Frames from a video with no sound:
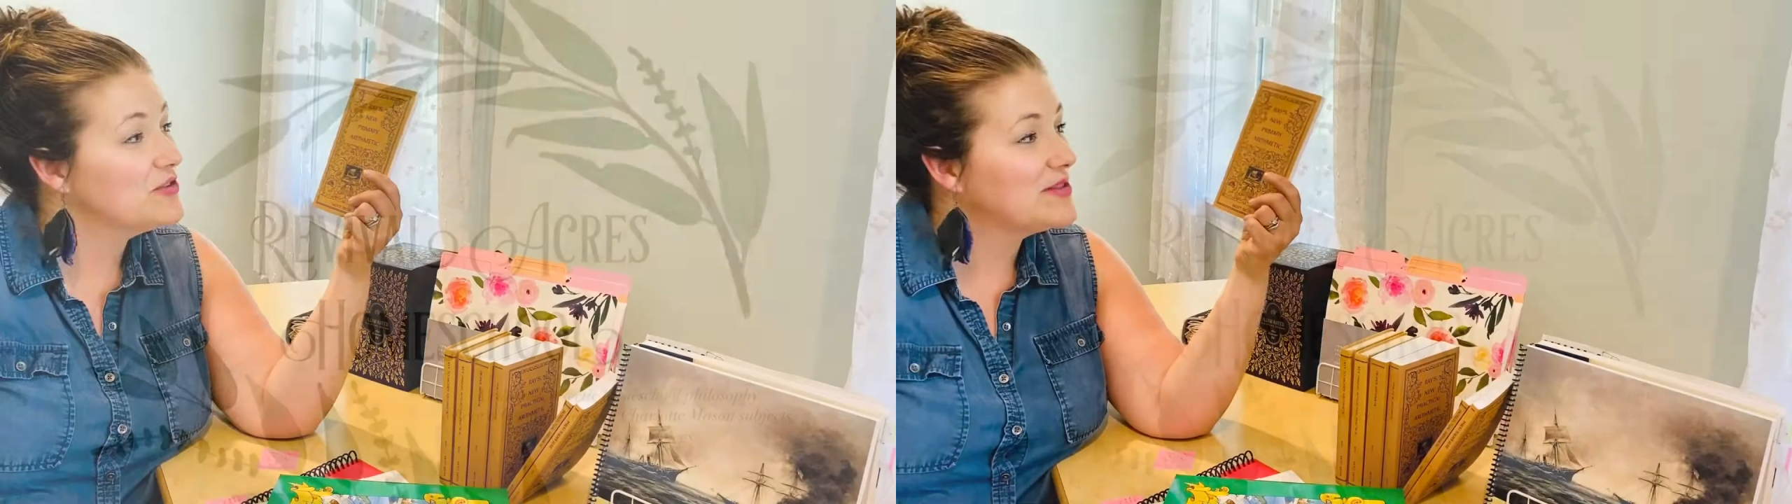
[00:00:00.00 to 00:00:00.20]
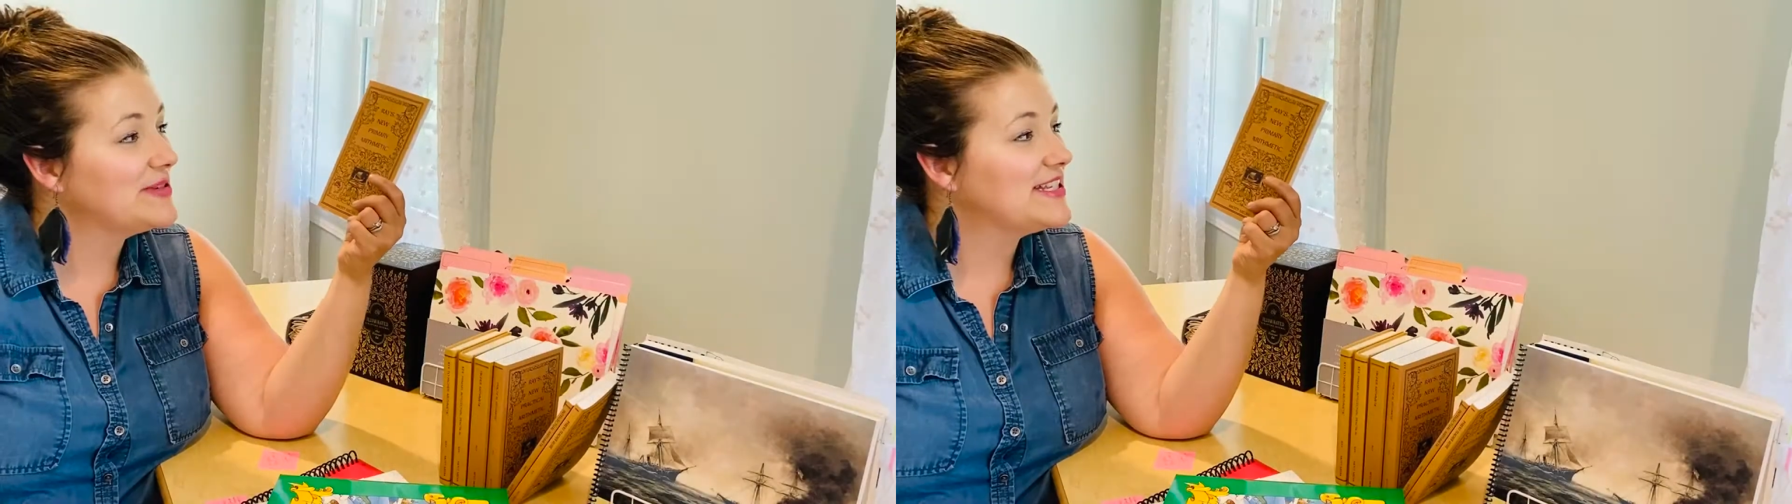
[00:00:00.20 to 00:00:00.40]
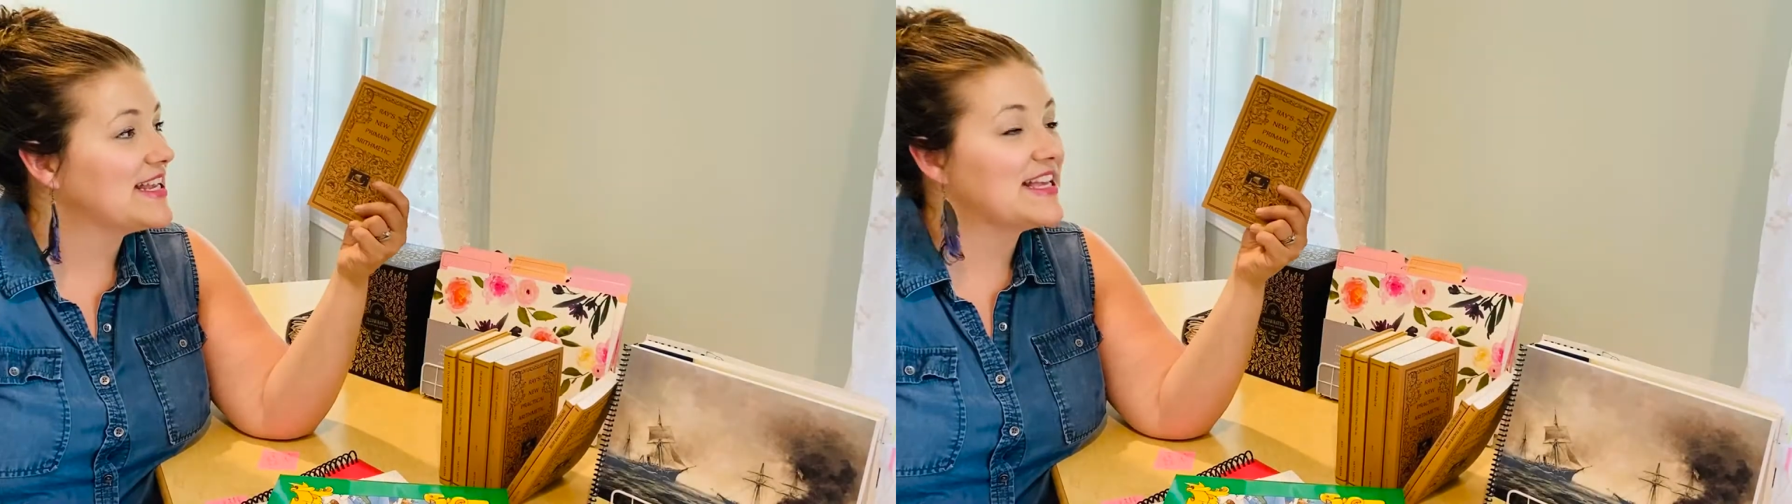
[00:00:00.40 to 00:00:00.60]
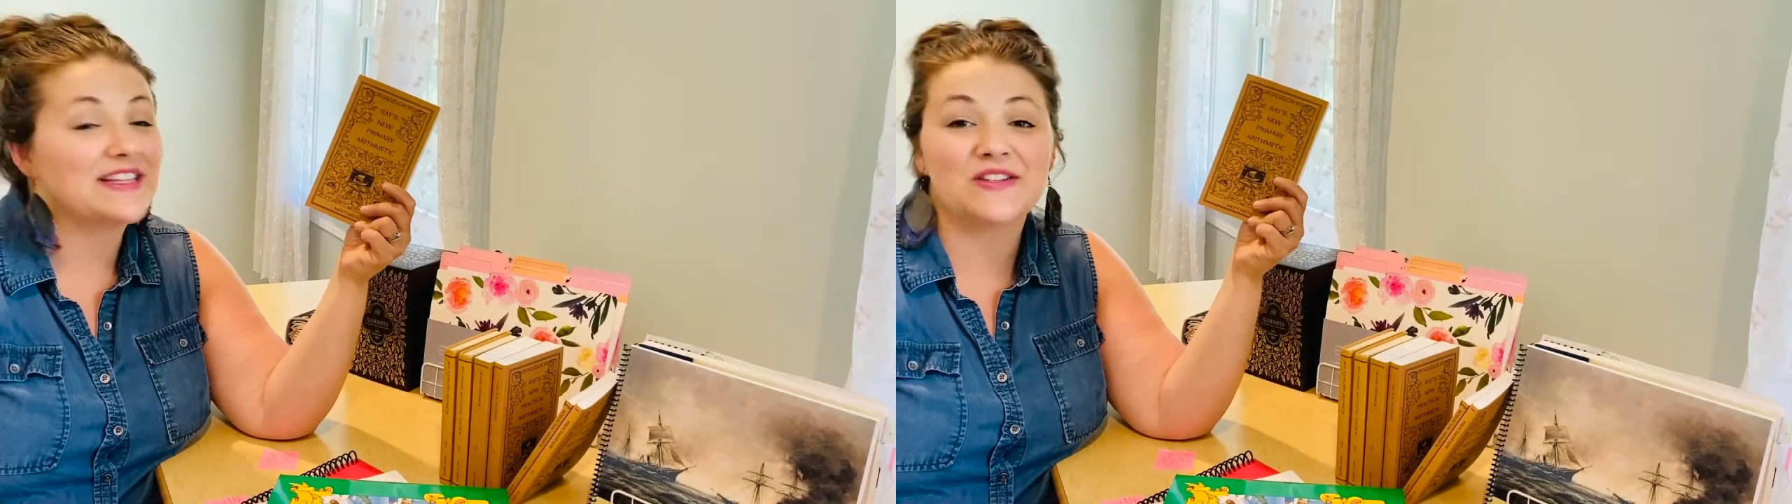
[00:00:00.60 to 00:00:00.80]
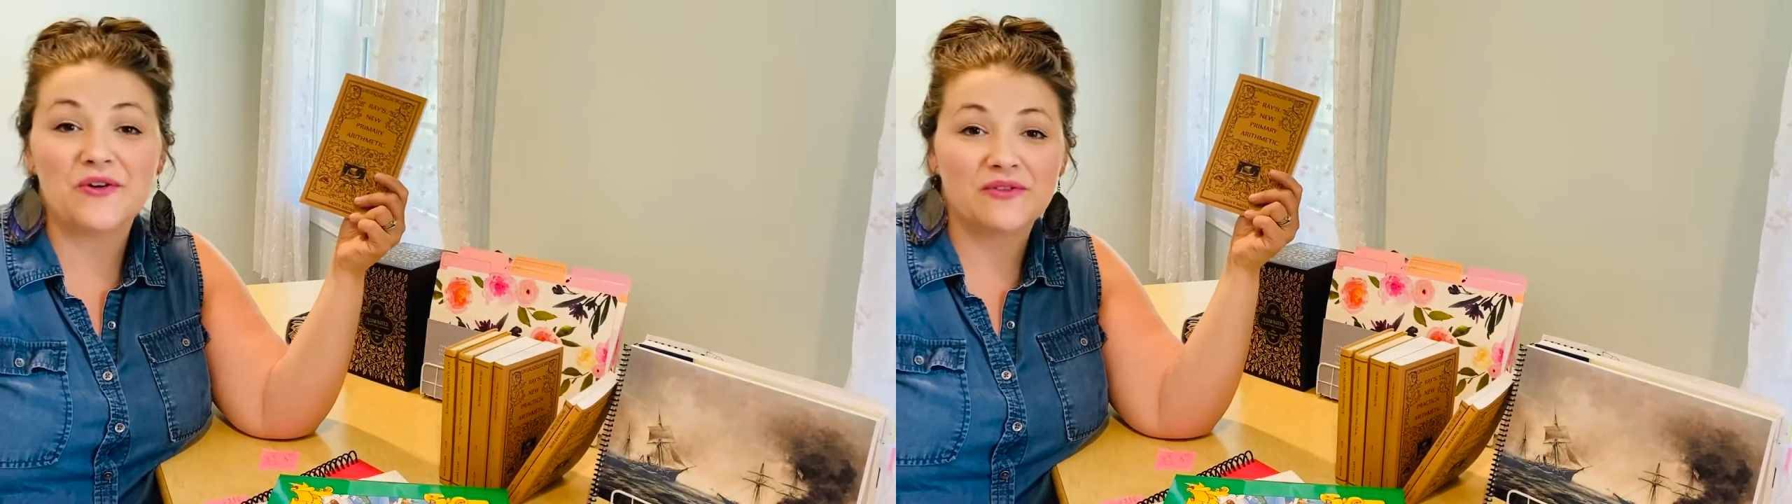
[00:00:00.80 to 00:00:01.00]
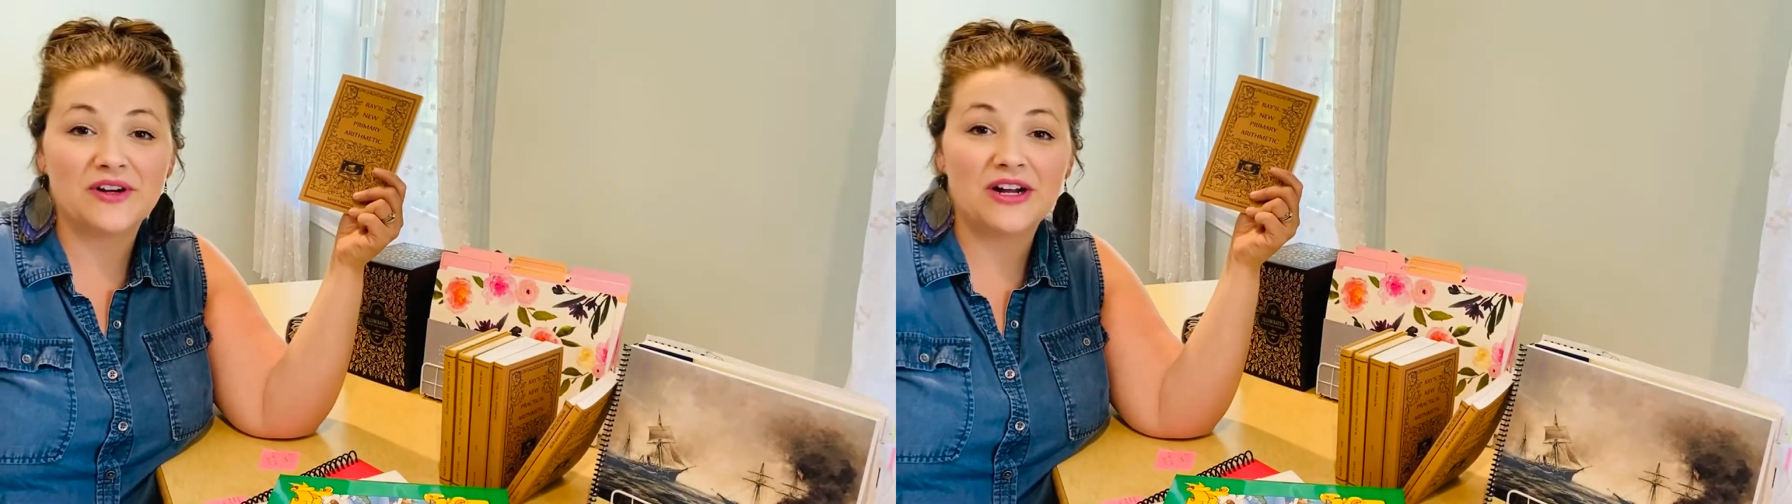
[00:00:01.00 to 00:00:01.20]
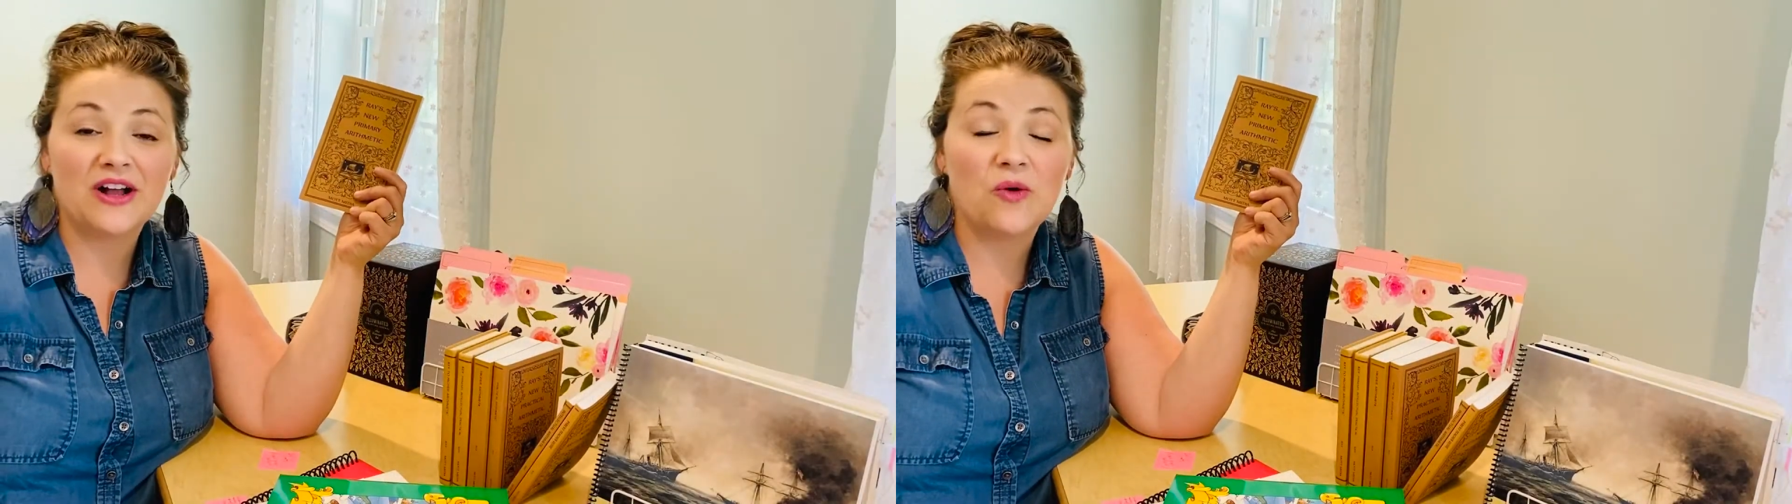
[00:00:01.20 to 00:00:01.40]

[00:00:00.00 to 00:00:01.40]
arithmetic is over,